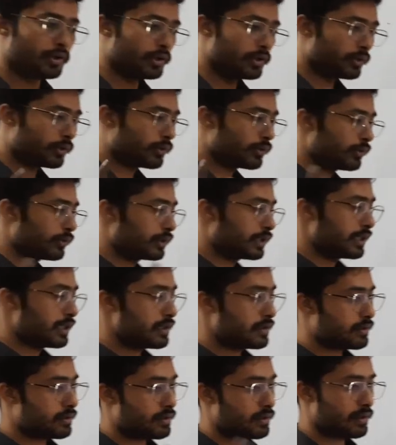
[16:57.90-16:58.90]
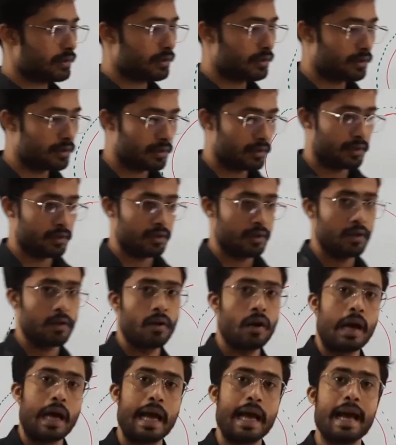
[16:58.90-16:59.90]
due to this
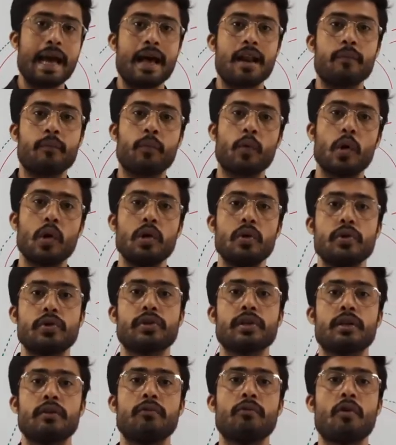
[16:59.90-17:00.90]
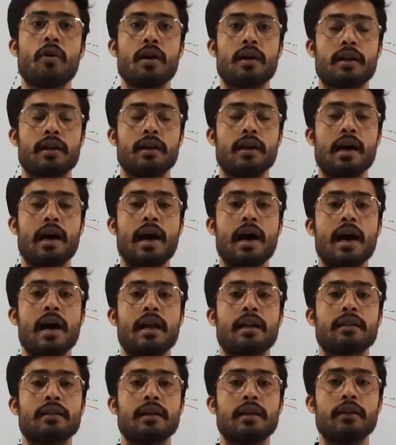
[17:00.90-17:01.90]
air pollution, what
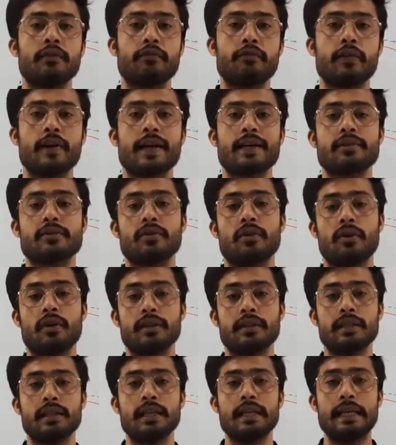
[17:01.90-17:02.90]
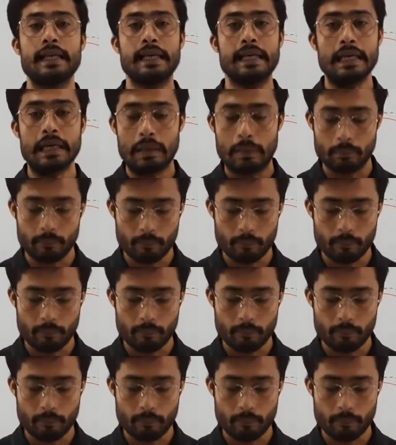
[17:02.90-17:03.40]
are the effects on the